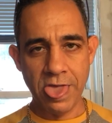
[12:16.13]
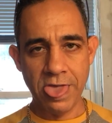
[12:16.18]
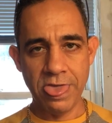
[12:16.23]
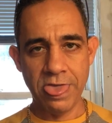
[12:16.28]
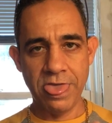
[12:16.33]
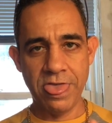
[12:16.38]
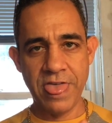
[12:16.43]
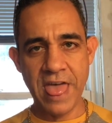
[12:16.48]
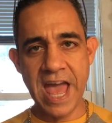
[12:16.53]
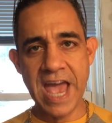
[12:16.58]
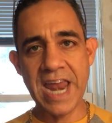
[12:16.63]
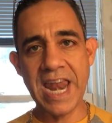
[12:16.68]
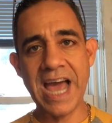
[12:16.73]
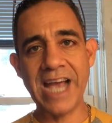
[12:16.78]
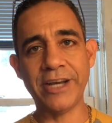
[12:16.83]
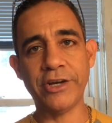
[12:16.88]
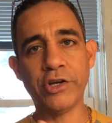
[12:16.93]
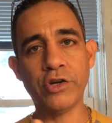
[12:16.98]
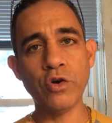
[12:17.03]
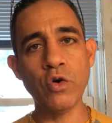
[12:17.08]
then
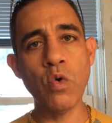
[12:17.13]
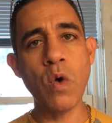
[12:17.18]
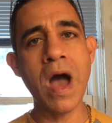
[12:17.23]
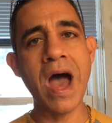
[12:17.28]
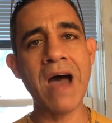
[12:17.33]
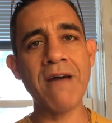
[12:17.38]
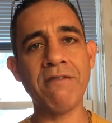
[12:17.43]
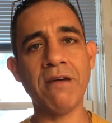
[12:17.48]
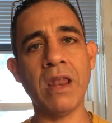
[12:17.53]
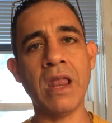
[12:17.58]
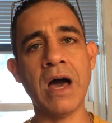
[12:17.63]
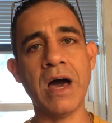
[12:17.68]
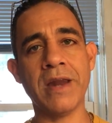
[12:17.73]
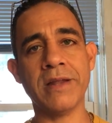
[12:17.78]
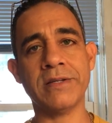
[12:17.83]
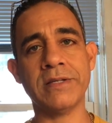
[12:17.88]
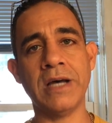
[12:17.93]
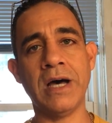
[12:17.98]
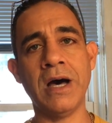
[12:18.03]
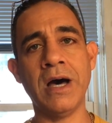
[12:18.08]
I do have a lot
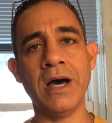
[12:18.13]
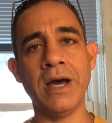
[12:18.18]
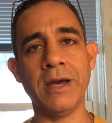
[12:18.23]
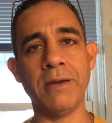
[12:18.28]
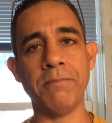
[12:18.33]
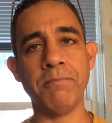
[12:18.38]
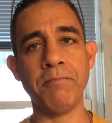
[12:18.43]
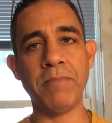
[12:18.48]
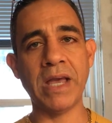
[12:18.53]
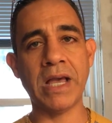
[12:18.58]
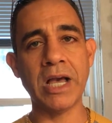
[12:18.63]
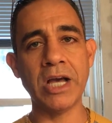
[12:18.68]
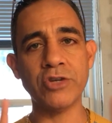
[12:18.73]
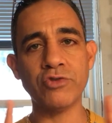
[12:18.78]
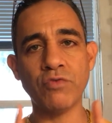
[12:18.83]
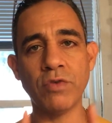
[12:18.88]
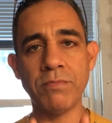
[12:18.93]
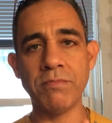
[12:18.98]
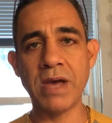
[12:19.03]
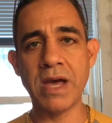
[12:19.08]
of time. Because
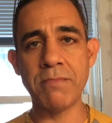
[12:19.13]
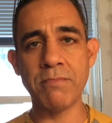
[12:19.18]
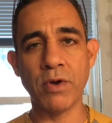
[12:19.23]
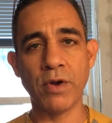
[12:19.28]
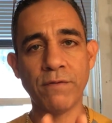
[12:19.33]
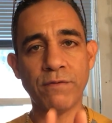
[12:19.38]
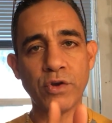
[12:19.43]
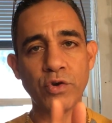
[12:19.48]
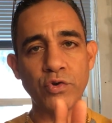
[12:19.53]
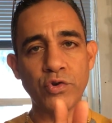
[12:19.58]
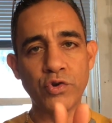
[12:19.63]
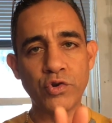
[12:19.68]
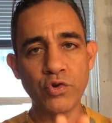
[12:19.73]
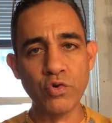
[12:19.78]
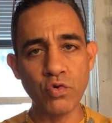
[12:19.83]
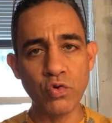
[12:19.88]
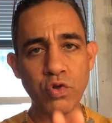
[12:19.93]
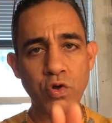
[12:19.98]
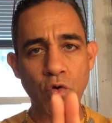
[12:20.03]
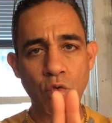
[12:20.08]
remember, if you
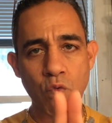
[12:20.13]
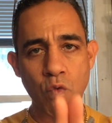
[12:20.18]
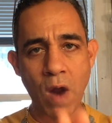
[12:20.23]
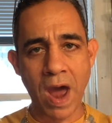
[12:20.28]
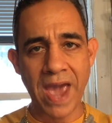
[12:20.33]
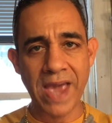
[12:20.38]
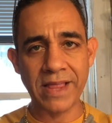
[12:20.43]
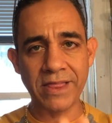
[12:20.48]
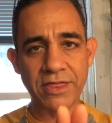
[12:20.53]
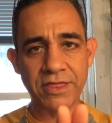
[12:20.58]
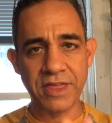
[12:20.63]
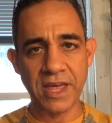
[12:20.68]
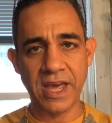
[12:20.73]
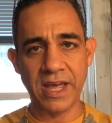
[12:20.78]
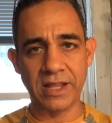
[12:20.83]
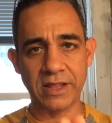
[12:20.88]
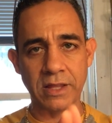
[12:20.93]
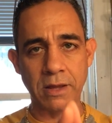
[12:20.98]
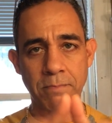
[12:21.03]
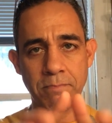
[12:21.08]
do the right
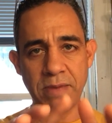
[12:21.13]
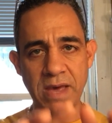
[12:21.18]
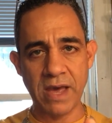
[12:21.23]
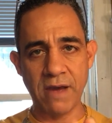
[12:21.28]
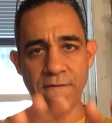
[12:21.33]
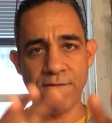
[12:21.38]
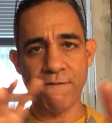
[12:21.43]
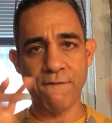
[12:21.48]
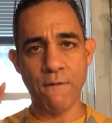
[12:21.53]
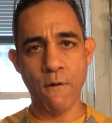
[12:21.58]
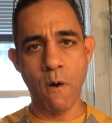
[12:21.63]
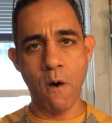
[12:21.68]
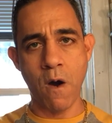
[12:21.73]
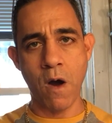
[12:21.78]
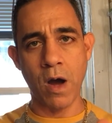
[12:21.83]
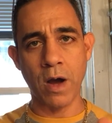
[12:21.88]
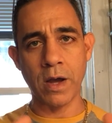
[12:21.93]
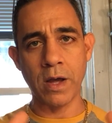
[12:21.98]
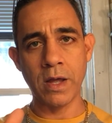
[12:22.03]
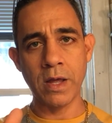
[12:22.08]
thing, the big
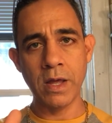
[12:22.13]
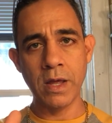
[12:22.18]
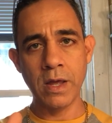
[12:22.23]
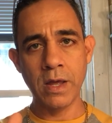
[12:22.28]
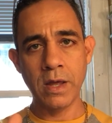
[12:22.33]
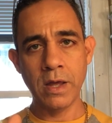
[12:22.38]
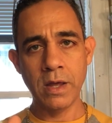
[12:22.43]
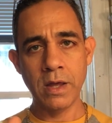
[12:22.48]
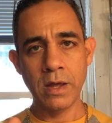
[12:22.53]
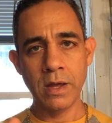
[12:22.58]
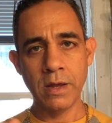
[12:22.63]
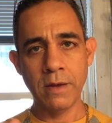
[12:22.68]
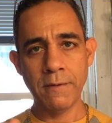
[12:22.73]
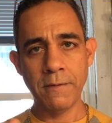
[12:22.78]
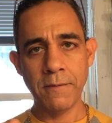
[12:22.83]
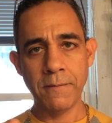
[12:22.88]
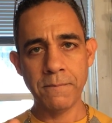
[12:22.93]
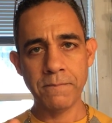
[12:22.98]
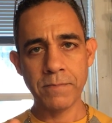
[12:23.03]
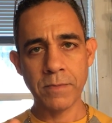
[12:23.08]
frog,
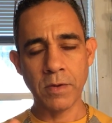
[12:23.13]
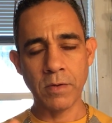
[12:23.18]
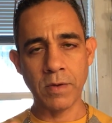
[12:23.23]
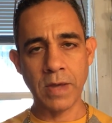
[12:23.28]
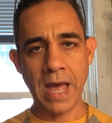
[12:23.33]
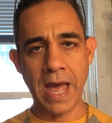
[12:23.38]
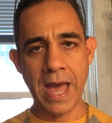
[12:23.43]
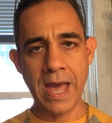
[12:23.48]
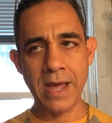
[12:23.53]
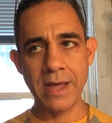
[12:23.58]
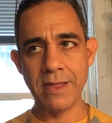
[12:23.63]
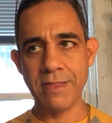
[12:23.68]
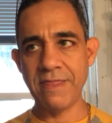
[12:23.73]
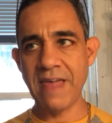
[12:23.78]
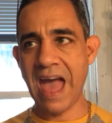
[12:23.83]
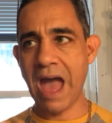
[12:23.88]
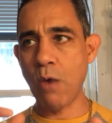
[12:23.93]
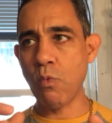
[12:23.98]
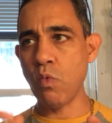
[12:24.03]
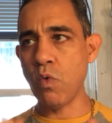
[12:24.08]
okay,
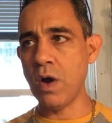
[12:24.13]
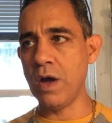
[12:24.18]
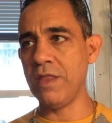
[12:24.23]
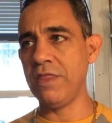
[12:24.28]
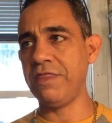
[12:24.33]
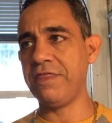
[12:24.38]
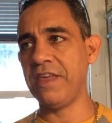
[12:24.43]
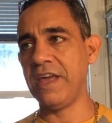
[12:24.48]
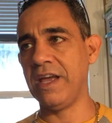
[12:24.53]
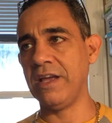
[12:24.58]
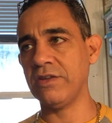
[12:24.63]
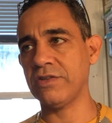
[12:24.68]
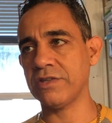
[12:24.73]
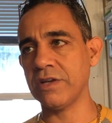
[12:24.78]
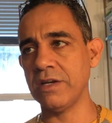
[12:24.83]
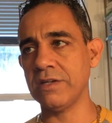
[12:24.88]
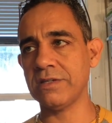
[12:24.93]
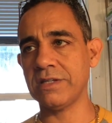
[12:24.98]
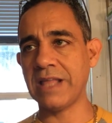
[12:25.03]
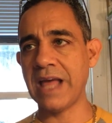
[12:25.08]
that one thing,
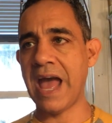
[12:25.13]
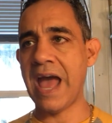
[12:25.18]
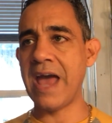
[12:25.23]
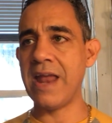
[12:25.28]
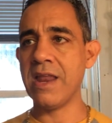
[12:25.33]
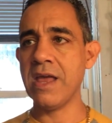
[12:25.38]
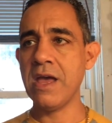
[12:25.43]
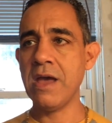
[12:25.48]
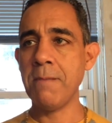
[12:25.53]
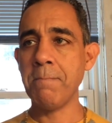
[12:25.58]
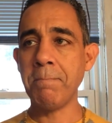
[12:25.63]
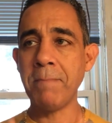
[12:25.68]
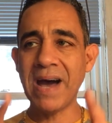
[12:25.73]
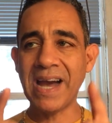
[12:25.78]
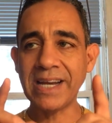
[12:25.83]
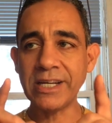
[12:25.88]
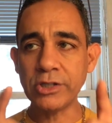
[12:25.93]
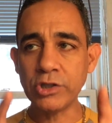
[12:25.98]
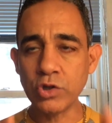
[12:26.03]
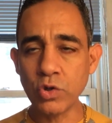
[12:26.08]
such that
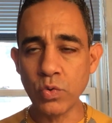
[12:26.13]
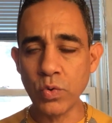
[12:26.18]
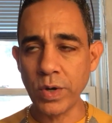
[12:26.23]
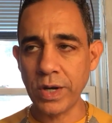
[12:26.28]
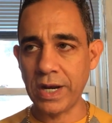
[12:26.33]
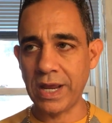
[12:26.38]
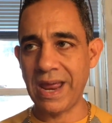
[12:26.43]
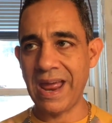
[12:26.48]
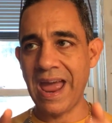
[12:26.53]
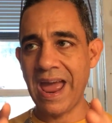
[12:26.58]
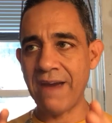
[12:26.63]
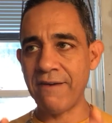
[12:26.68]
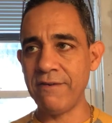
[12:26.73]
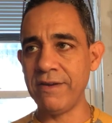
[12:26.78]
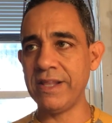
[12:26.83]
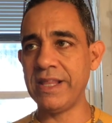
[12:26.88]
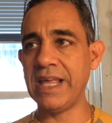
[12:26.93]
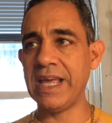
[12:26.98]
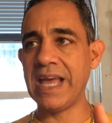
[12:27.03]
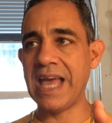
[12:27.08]
by doing it,
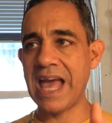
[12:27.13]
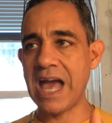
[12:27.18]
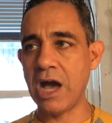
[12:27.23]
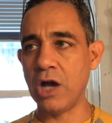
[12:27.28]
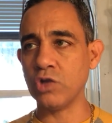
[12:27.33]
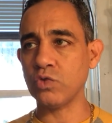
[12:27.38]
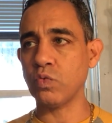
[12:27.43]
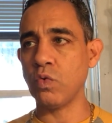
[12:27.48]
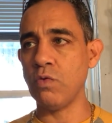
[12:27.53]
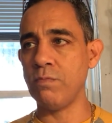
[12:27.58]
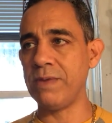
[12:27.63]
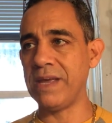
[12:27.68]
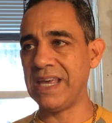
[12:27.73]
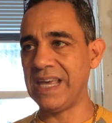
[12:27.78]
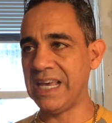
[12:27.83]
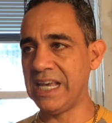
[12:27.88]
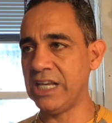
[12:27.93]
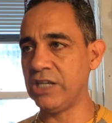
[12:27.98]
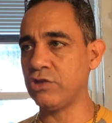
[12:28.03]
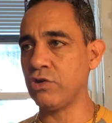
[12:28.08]
everything else will be
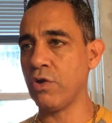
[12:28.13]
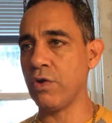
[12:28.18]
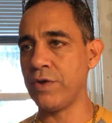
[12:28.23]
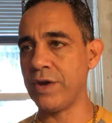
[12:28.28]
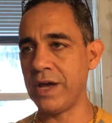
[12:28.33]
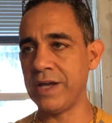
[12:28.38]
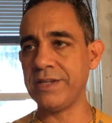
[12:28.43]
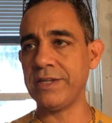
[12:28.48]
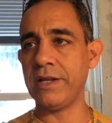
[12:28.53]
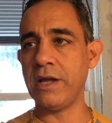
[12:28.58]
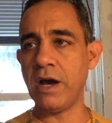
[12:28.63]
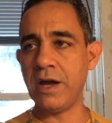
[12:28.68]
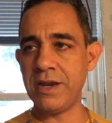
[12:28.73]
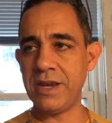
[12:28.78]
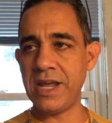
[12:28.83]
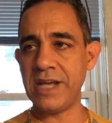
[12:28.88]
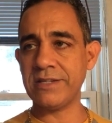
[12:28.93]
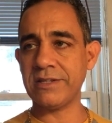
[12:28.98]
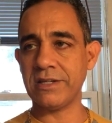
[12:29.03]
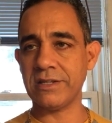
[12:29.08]
easier and not
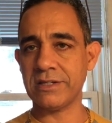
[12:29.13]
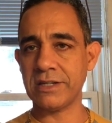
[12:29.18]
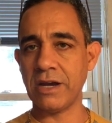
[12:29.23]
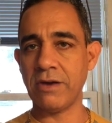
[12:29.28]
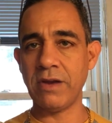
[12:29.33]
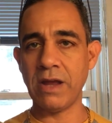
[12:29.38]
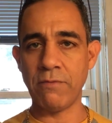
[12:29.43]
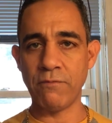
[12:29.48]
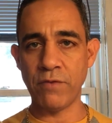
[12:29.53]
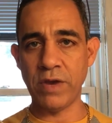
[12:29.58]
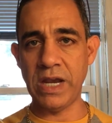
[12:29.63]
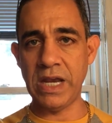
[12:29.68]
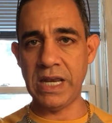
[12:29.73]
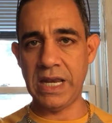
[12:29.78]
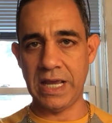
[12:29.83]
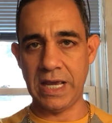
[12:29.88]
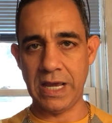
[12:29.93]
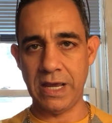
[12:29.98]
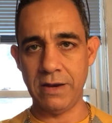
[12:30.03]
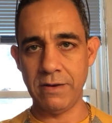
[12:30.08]
unnecessary. I'm
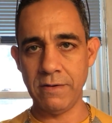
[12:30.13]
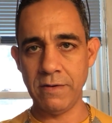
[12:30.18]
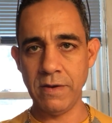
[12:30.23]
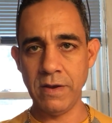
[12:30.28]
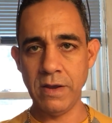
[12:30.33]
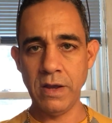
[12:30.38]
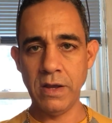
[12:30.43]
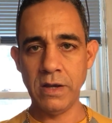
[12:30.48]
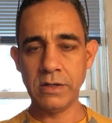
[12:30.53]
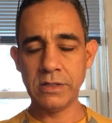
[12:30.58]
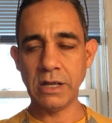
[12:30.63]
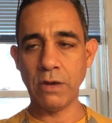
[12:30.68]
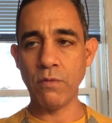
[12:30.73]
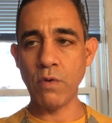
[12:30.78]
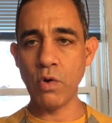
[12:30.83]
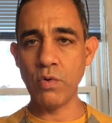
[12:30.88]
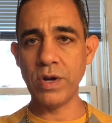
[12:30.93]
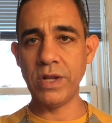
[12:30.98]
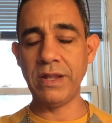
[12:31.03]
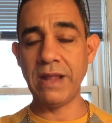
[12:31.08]
reading it because I
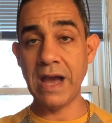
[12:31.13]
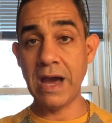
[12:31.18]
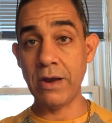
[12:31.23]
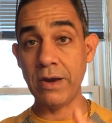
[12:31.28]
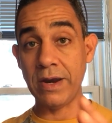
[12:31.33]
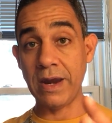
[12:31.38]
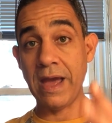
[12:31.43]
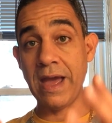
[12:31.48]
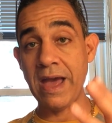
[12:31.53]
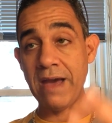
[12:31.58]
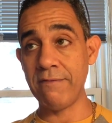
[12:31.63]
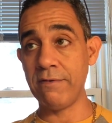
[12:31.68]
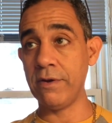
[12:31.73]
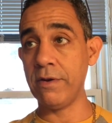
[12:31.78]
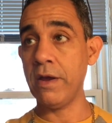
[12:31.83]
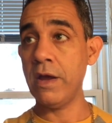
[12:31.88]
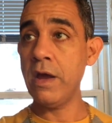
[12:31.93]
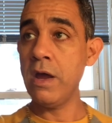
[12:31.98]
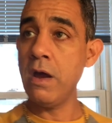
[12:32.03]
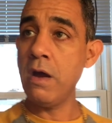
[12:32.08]
wrote it down and I have
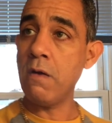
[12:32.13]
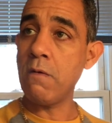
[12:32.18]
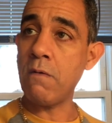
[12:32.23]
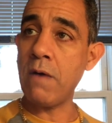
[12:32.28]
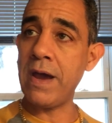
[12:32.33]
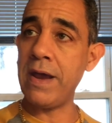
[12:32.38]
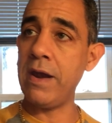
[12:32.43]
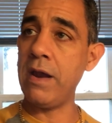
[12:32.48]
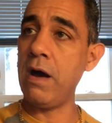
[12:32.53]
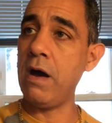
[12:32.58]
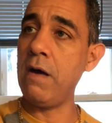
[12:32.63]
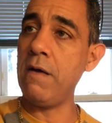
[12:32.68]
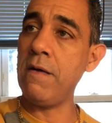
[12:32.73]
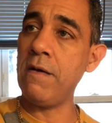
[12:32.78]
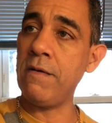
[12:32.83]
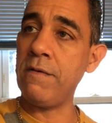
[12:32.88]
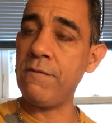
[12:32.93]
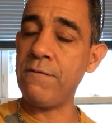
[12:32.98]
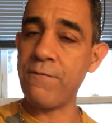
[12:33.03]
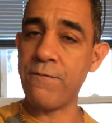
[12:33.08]
it right
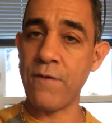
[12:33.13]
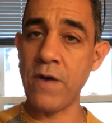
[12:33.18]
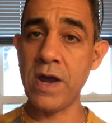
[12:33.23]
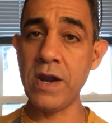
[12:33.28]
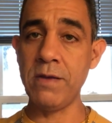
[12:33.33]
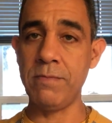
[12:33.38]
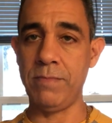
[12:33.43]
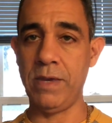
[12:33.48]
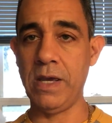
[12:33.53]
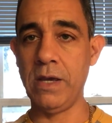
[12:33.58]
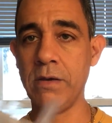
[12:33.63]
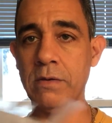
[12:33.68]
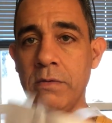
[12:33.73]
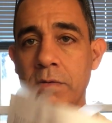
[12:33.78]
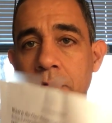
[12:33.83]
in front of me,